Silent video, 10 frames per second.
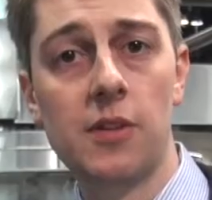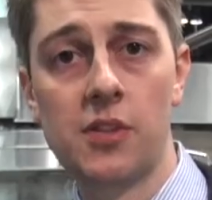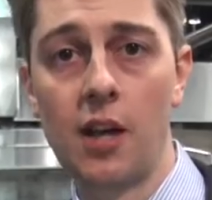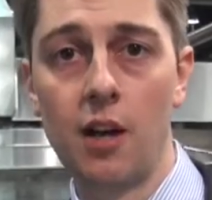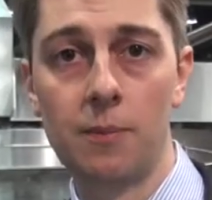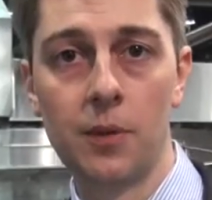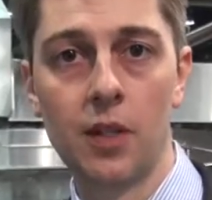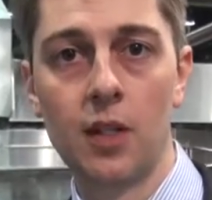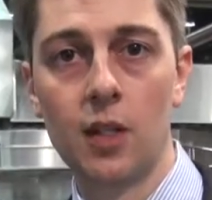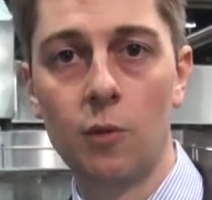be set up.
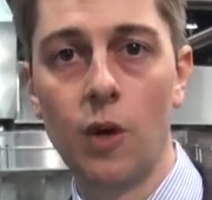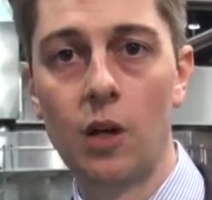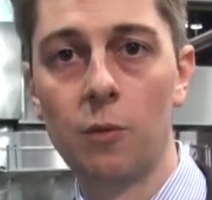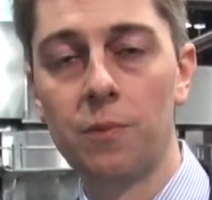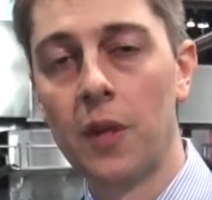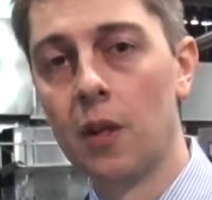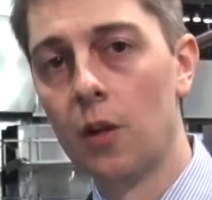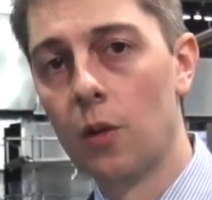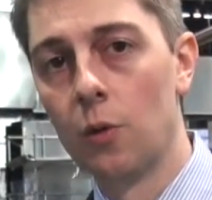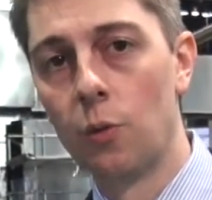Well,
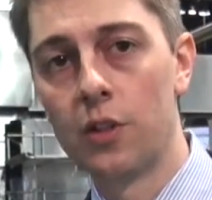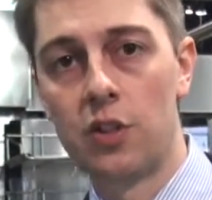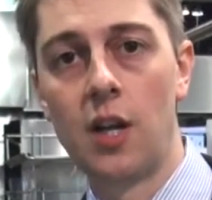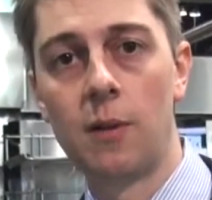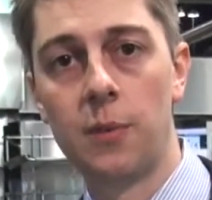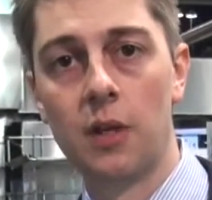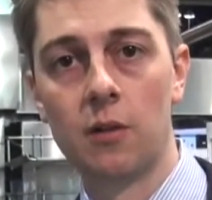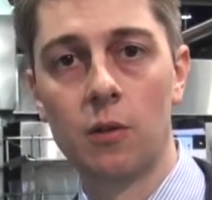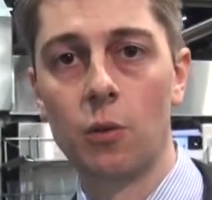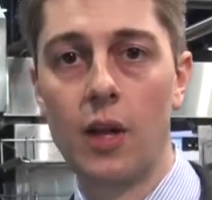with
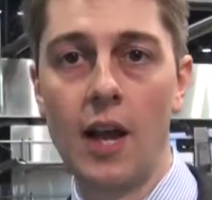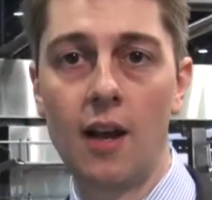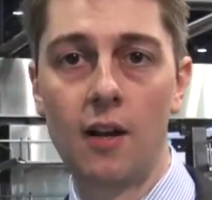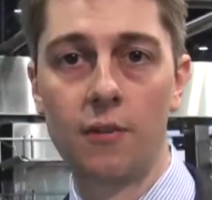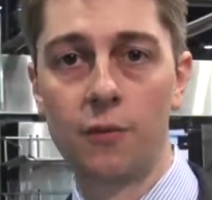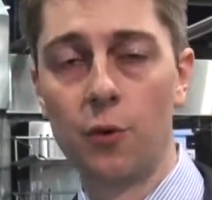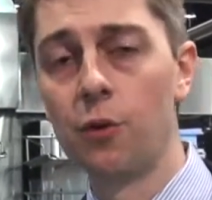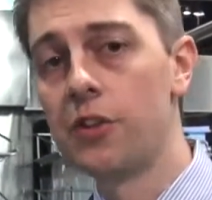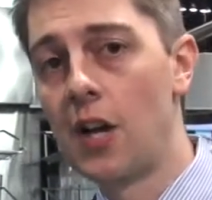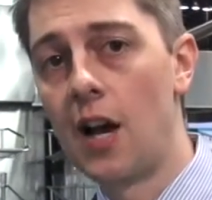Champion, we have a
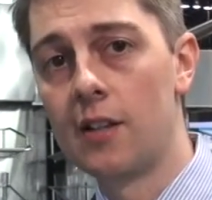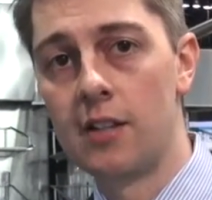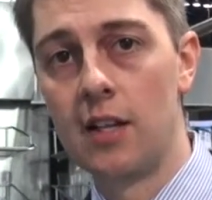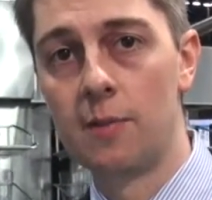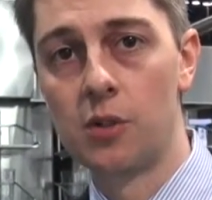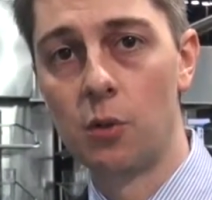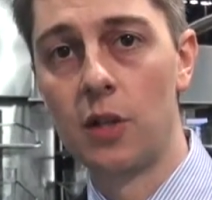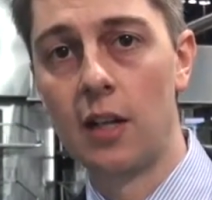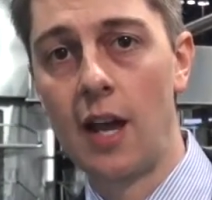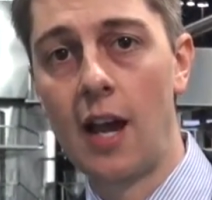full design team so
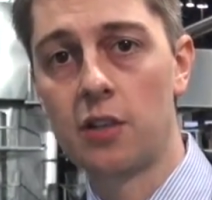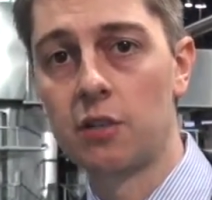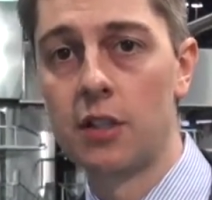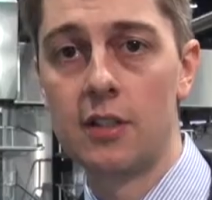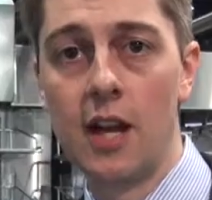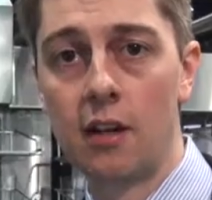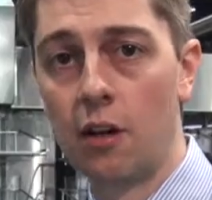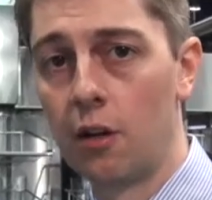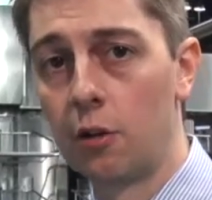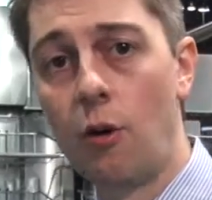we can actually take
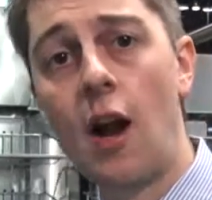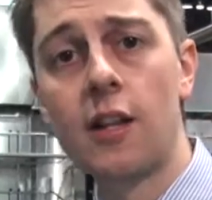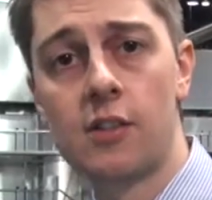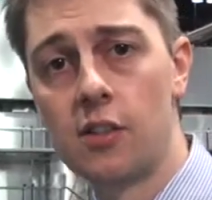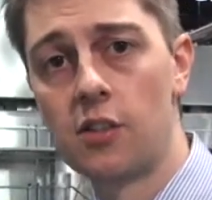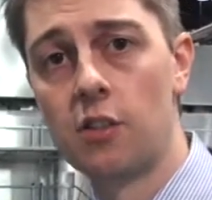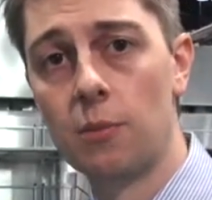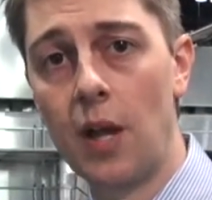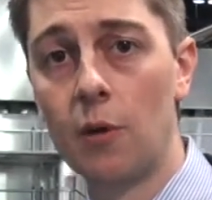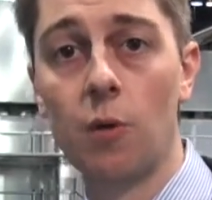our grinding
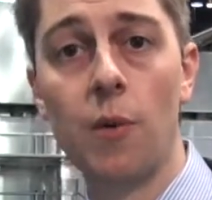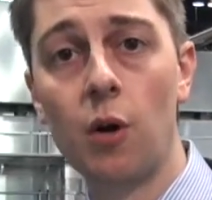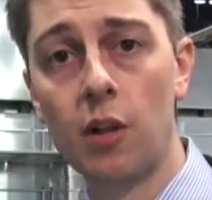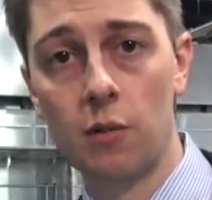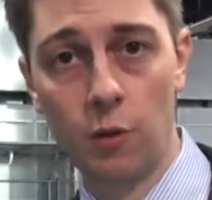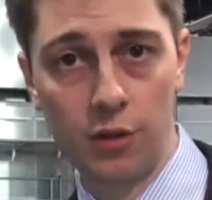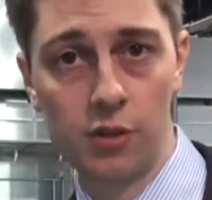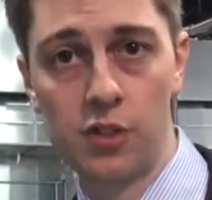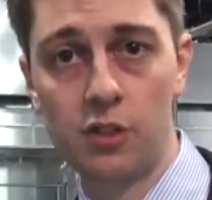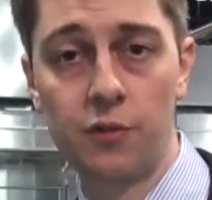system and remote it with
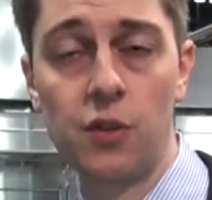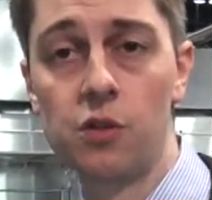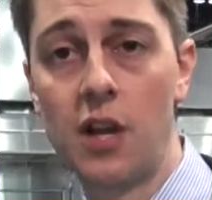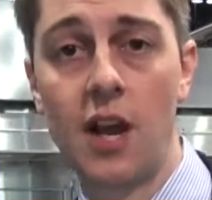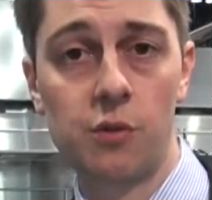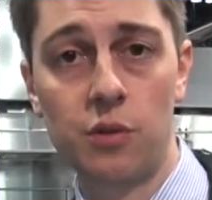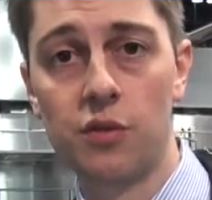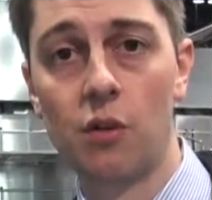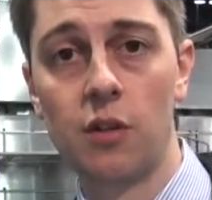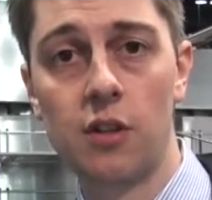our centrifuge as we've
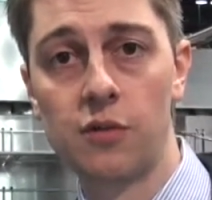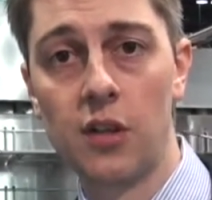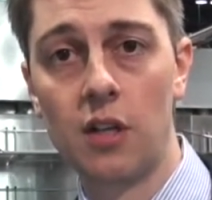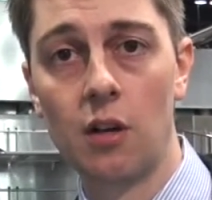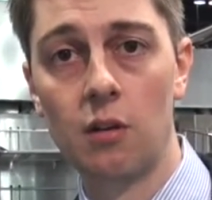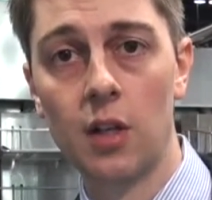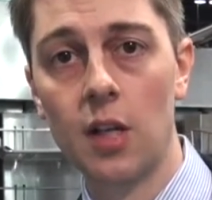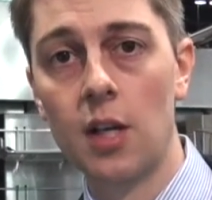shown in this video.